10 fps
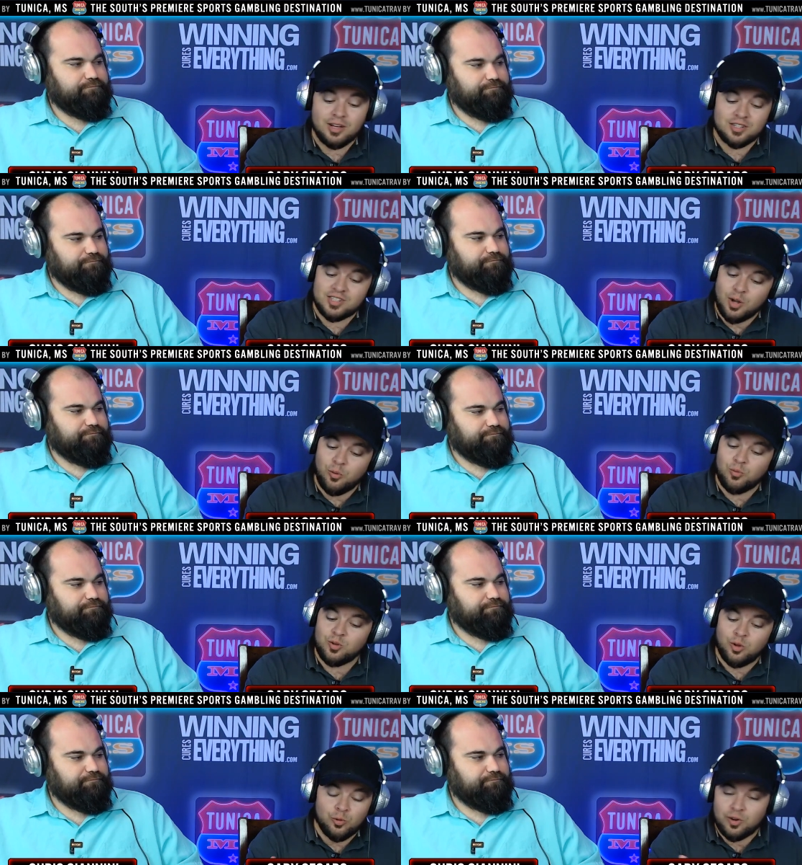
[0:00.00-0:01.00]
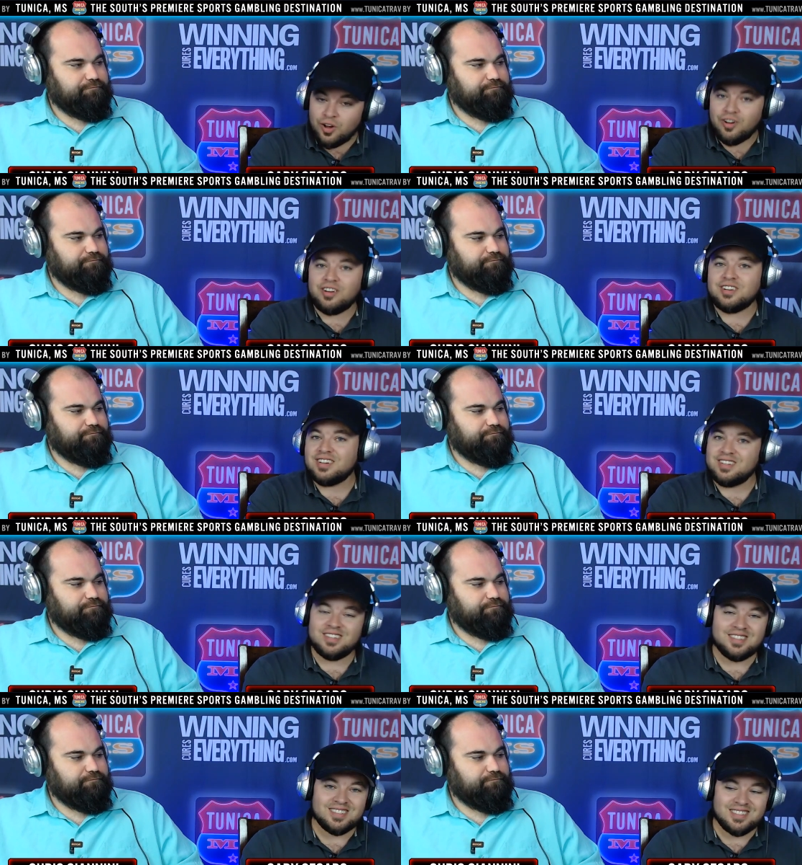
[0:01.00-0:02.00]
Speaker 1: So you could
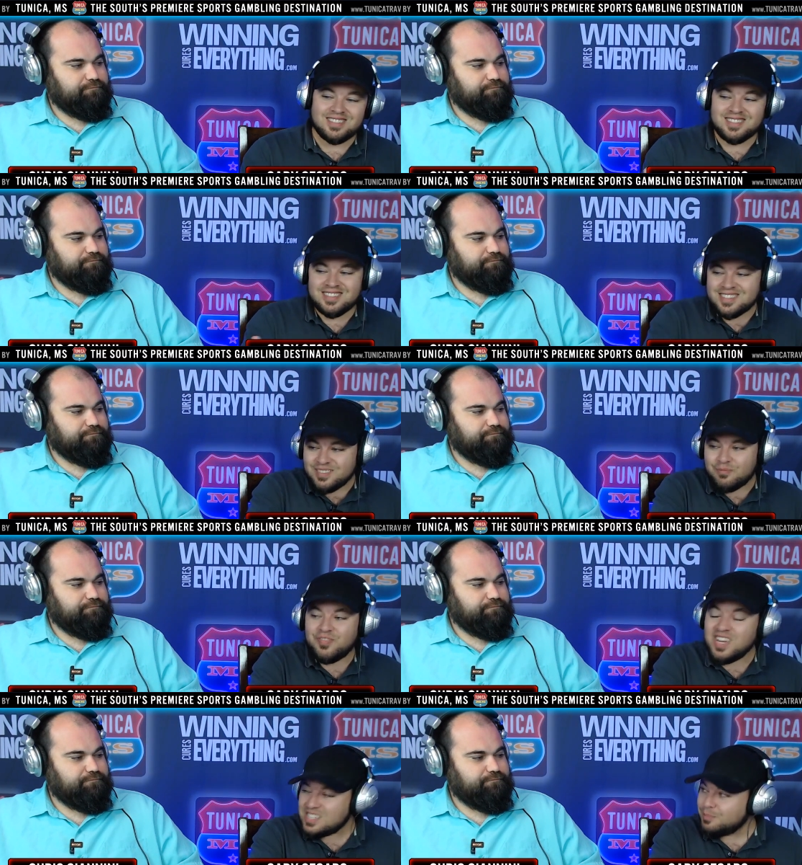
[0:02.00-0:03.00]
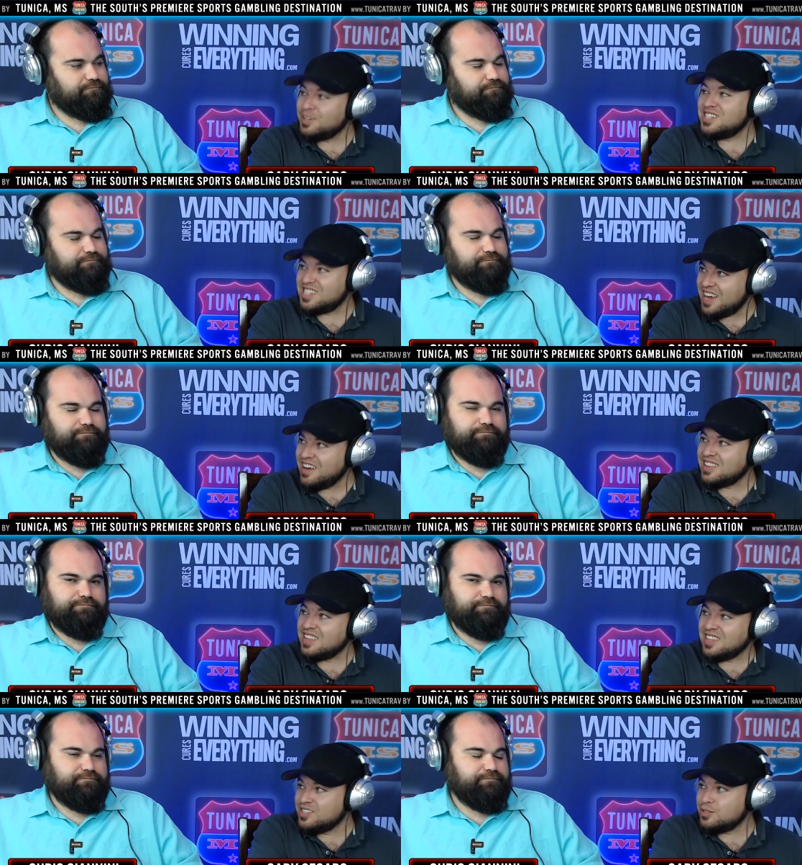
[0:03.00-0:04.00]
feasibly say that
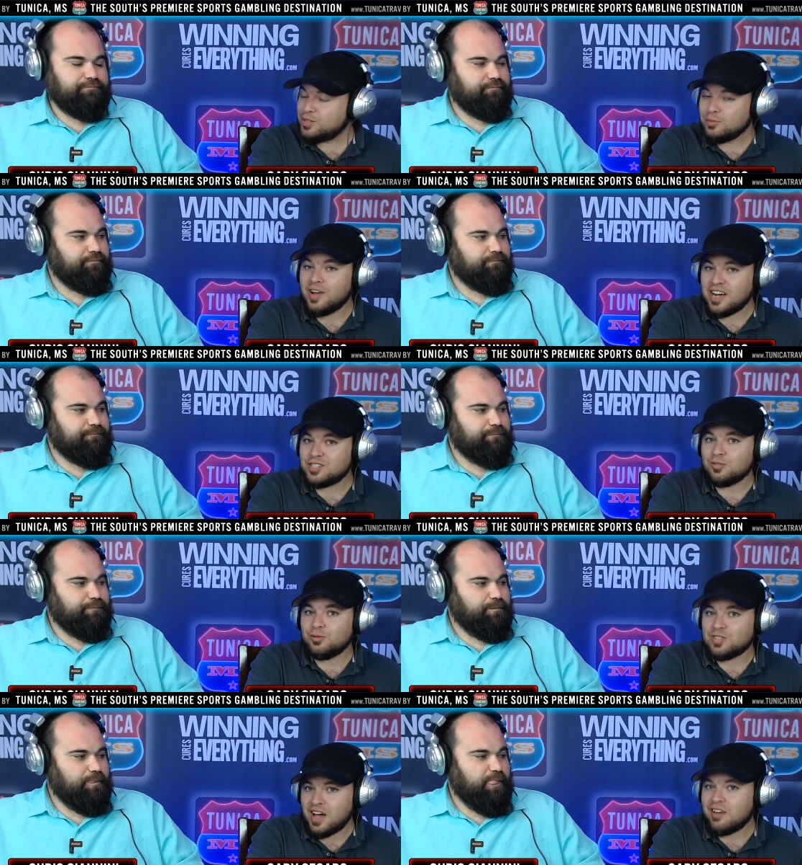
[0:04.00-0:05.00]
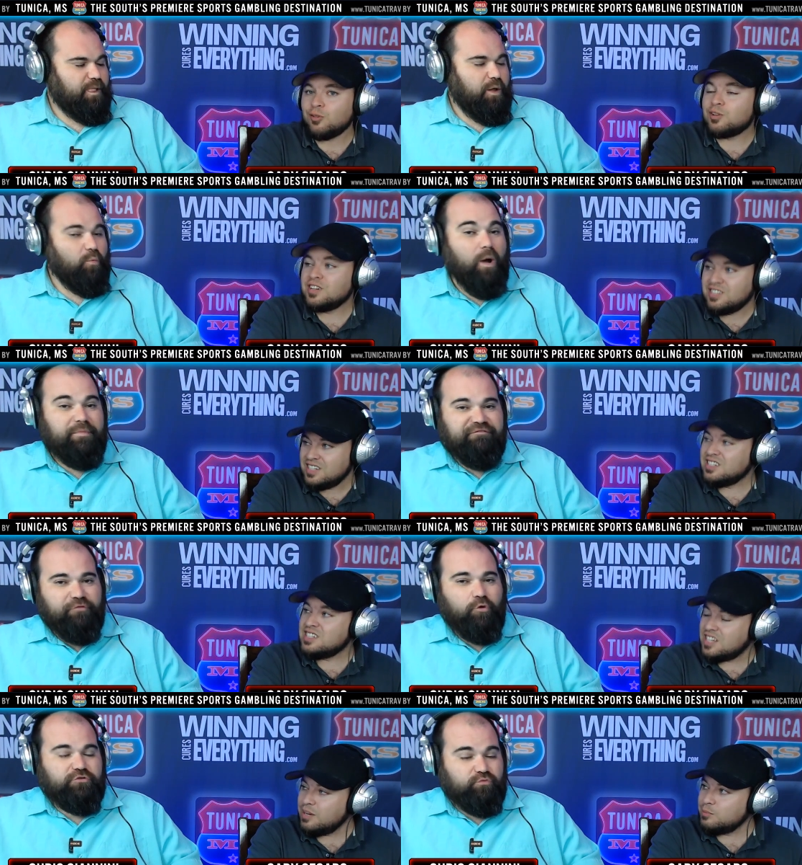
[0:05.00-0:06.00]
these are two national title
Speaker 2: contending
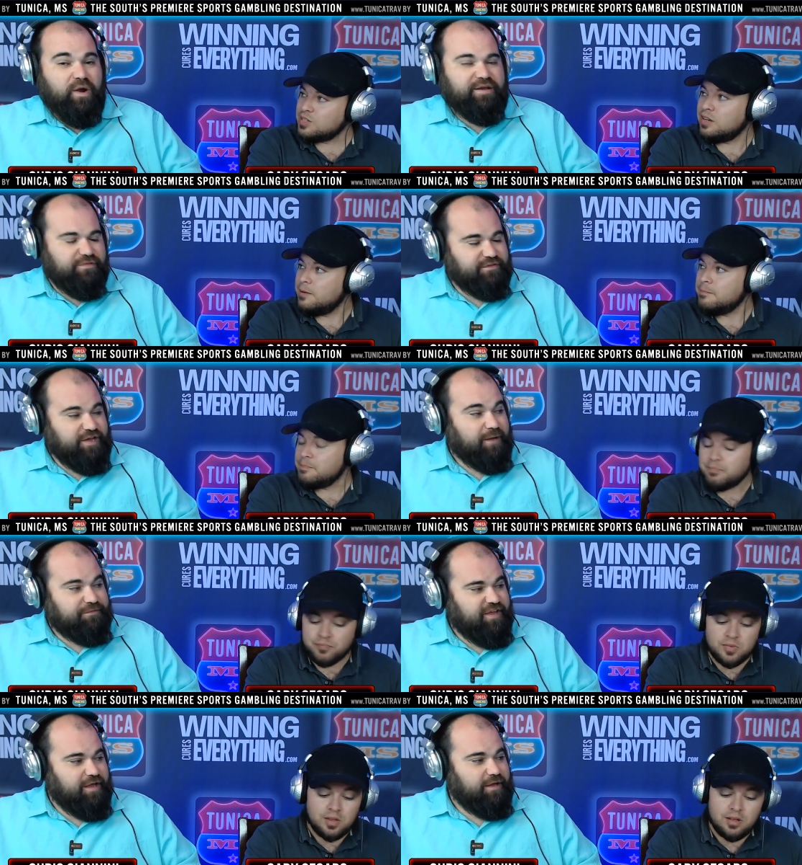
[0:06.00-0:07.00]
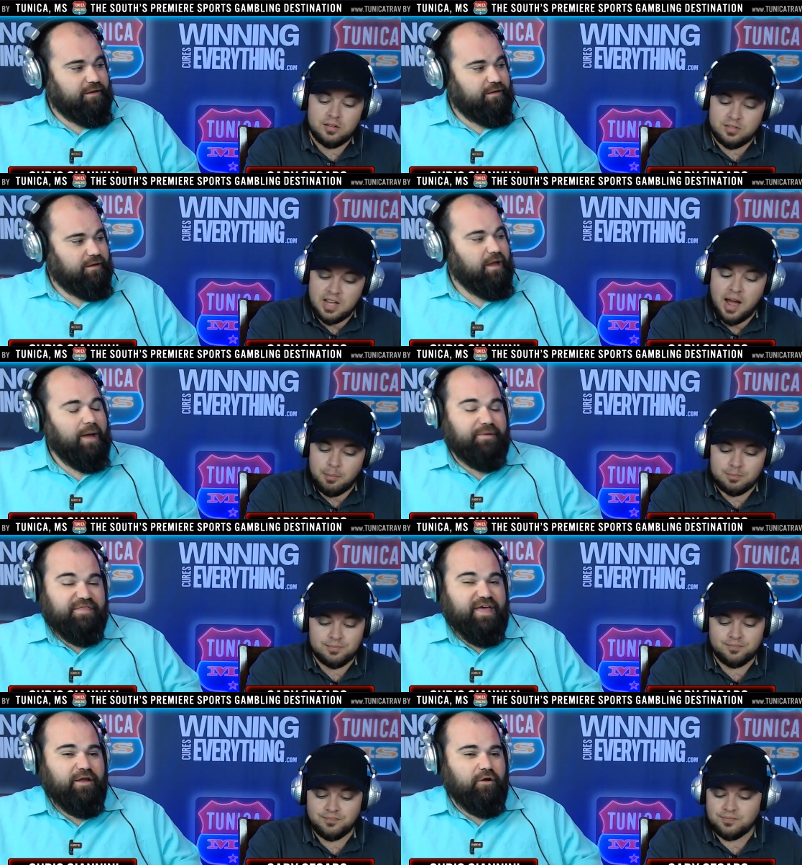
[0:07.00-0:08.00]
Florida's teams. Ranked in the top 10. Yeah. I mean,
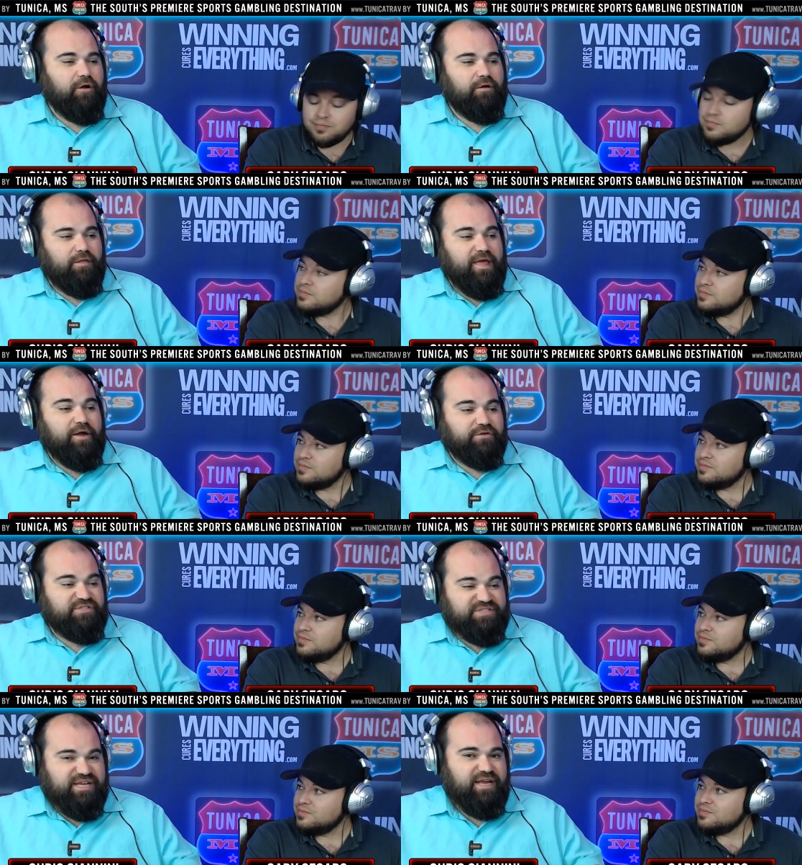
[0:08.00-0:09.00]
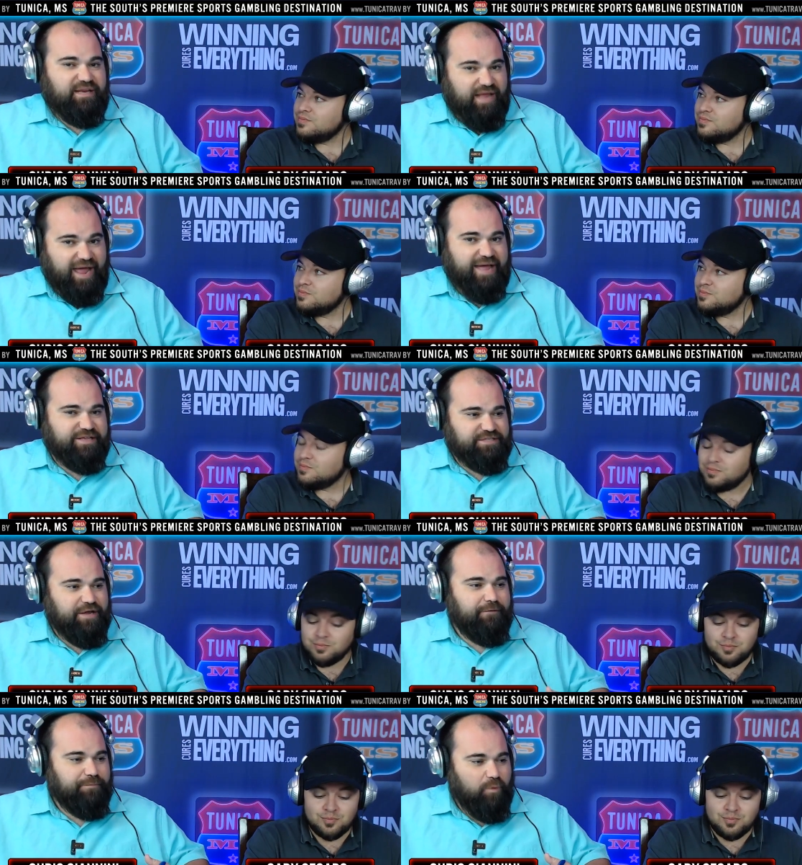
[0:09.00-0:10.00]
they are seen as
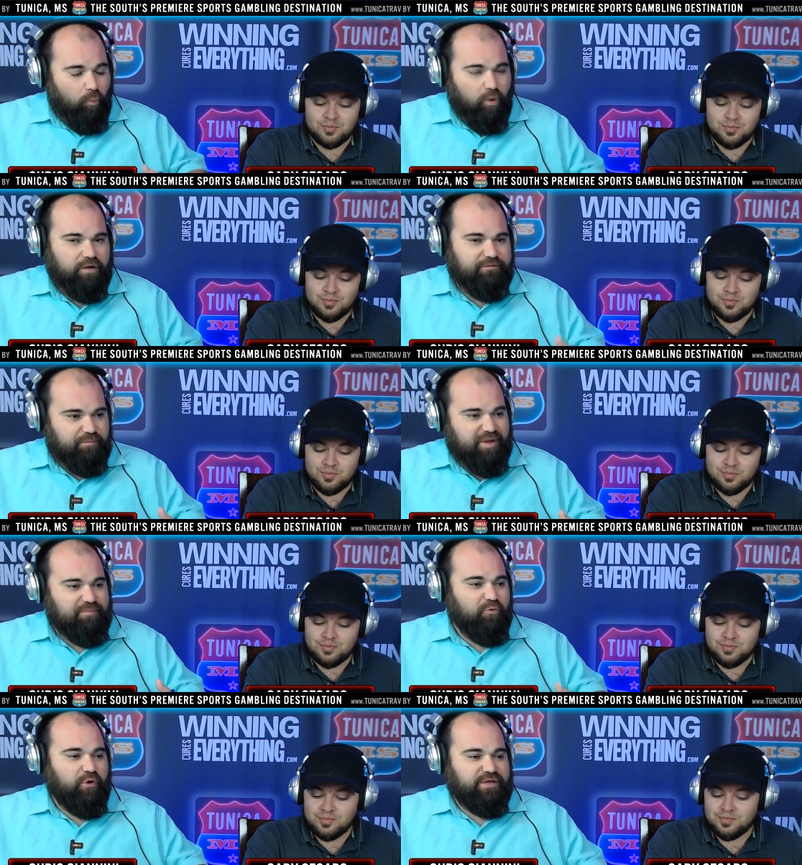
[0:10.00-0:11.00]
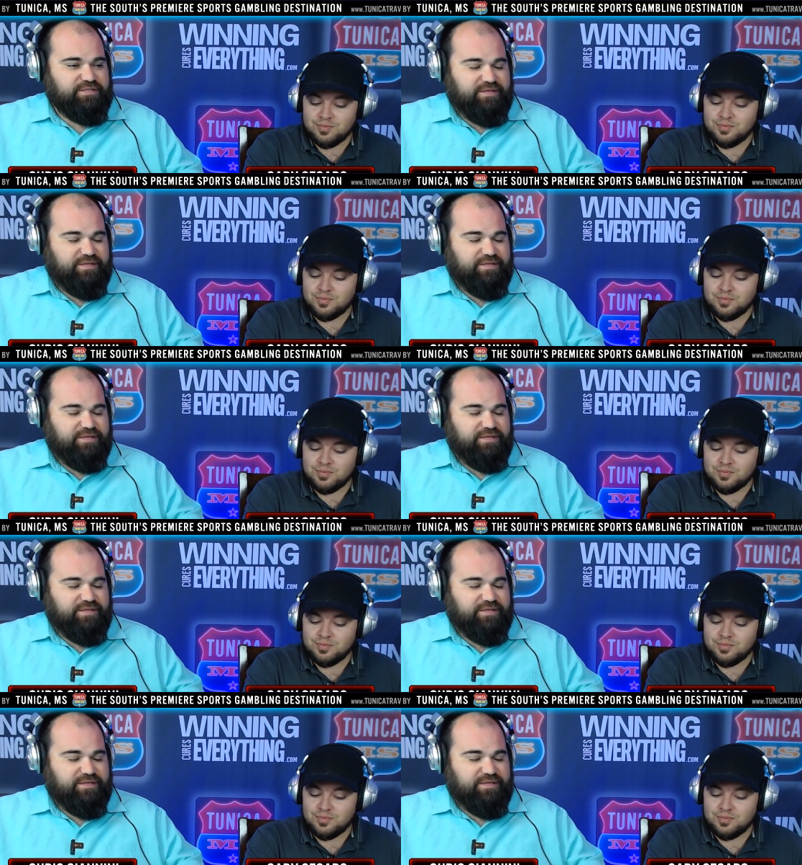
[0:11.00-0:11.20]
one of the big boys